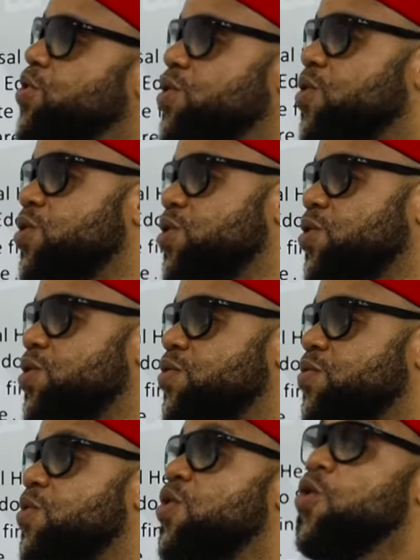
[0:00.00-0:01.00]
into the consulting
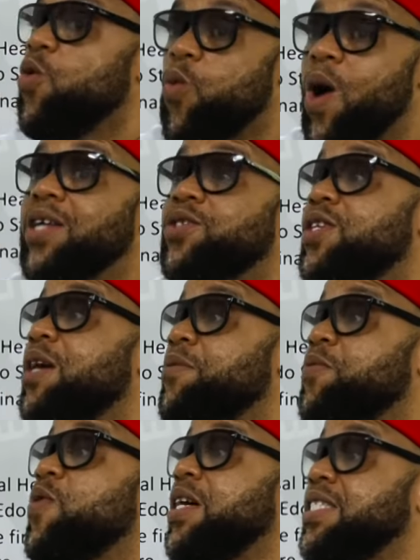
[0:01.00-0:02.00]
room whilst
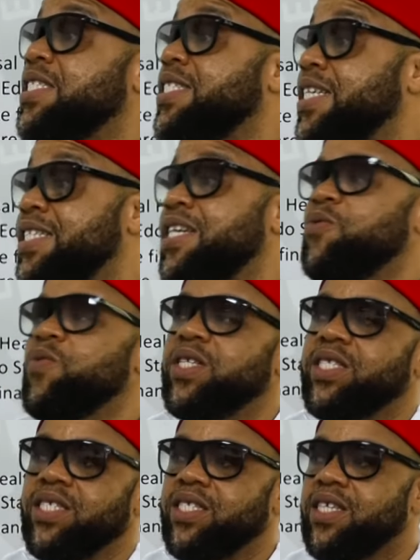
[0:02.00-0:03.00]
other people are seated there
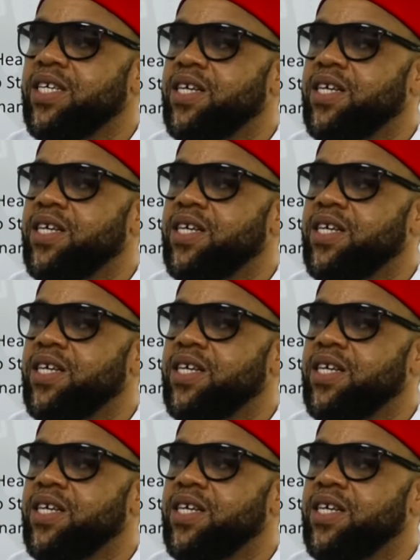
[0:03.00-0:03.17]
waiting.